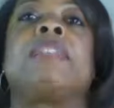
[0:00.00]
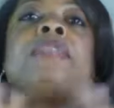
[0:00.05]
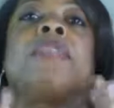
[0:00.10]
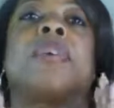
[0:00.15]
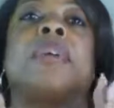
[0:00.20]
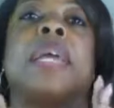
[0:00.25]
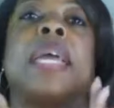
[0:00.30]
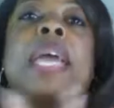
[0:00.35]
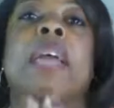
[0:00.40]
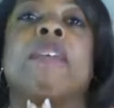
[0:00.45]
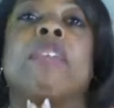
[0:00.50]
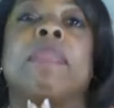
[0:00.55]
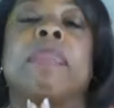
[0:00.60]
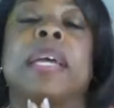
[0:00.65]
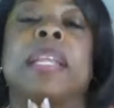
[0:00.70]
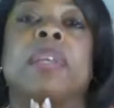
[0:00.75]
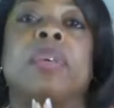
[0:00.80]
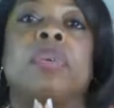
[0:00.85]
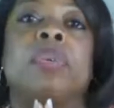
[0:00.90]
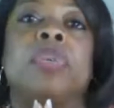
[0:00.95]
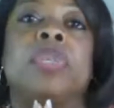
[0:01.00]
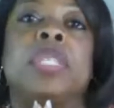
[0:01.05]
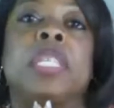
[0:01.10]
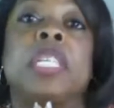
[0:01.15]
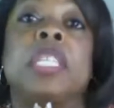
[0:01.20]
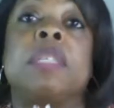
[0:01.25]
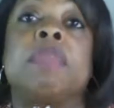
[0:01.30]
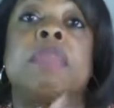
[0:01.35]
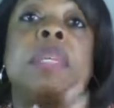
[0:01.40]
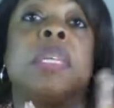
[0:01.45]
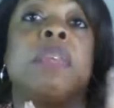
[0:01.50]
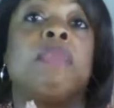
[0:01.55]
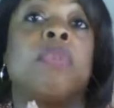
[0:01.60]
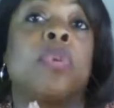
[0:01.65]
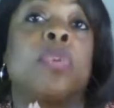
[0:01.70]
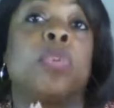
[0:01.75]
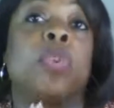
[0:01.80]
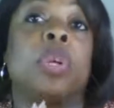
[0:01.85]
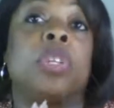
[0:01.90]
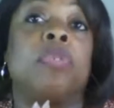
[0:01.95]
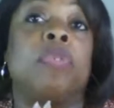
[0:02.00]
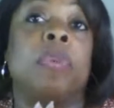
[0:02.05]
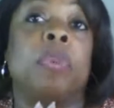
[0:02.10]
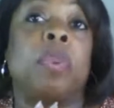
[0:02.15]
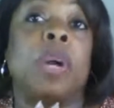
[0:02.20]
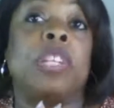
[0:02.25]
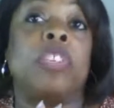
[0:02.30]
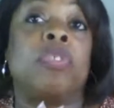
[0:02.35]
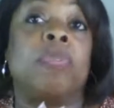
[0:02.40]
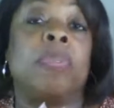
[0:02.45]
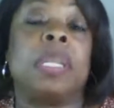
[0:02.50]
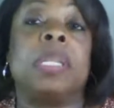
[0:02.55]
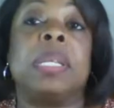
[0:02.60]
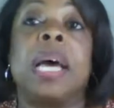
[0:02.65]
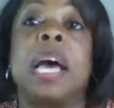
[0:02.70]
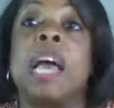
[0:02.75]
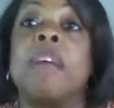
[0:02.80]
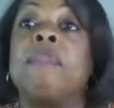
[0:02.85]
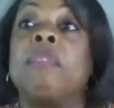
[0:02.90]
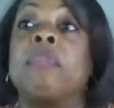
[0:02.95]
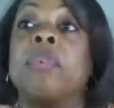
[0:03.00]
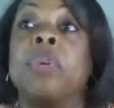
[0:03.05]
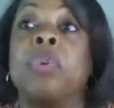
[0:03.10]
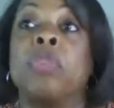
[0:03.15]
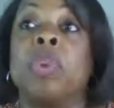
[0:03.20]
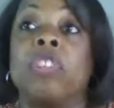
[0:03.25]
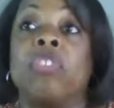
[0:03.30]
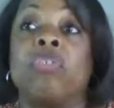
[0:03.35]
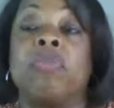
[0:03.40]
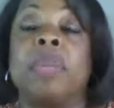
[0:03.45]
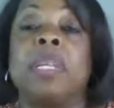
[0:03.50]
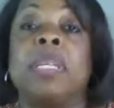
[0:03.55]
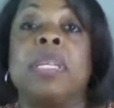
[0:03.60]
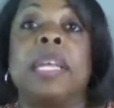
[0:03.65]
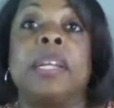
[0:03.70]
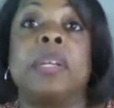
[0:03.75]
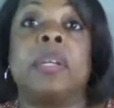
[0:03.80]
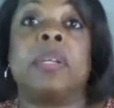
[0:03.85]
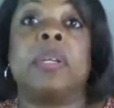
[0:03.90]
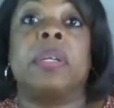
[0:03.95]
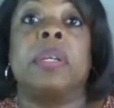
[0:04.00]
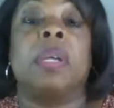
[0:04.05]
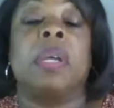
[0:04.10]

for everybody who sees me, if you're watching me live or if you're watching me later,